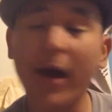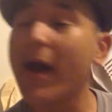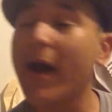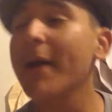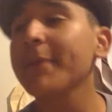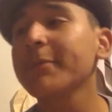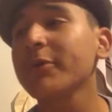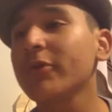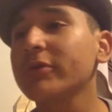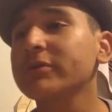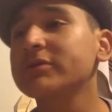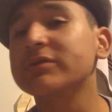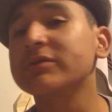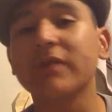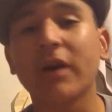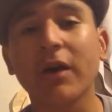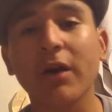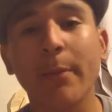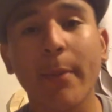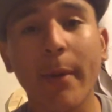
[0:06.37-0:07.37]
I'm going to
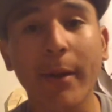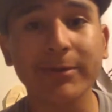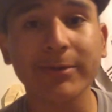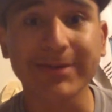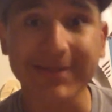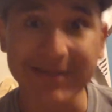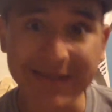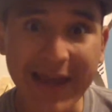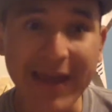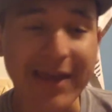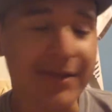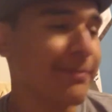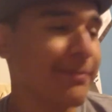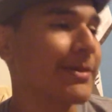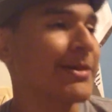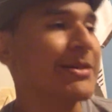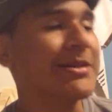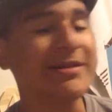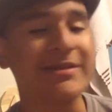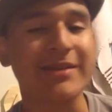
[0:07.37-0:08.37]
talk about today
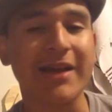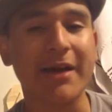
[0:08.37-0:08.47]
because